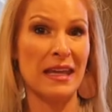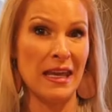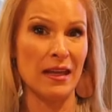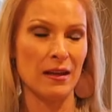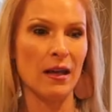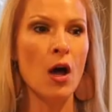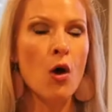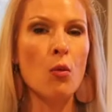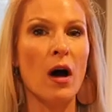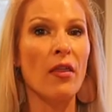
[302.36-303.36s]
Canada.
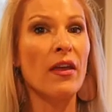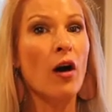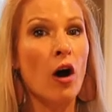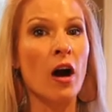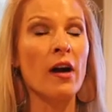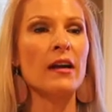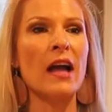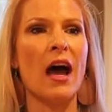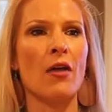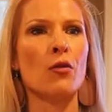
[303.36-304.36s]
While there are
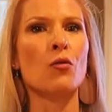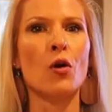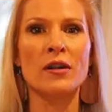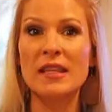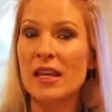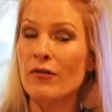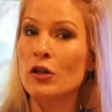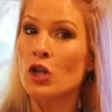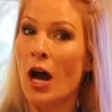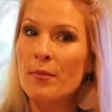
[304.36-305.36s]
other words that they've
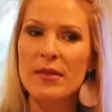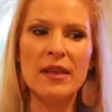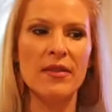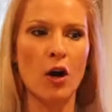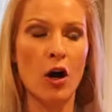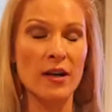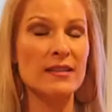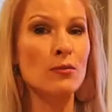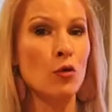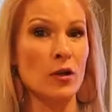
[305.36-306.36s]
adopted, there are
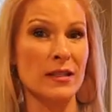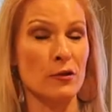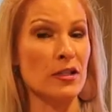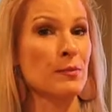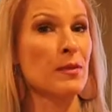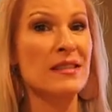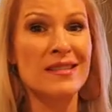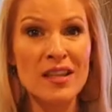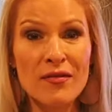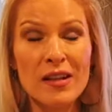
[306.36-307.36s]
some words that are
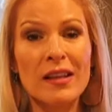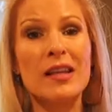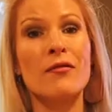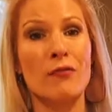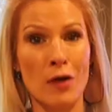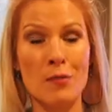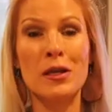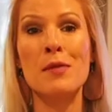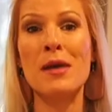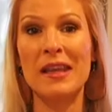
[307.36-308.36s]
specifically
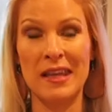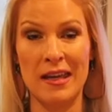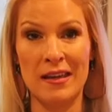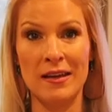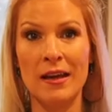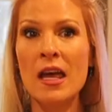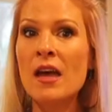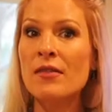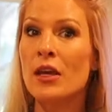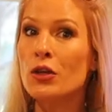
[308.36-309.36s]
from Quebec, Canada
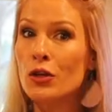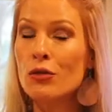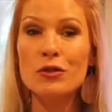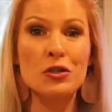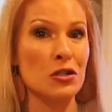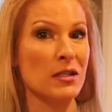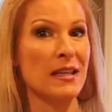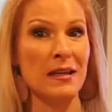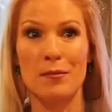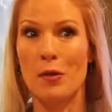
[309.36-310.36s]
that you should just
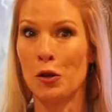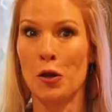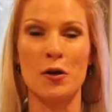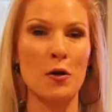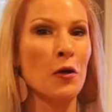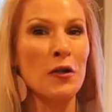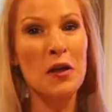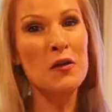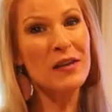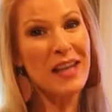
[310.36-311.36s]
learn, or
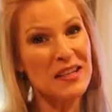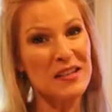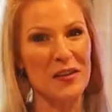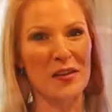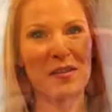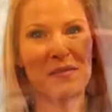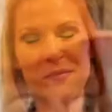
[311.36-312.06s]
that you get to learn.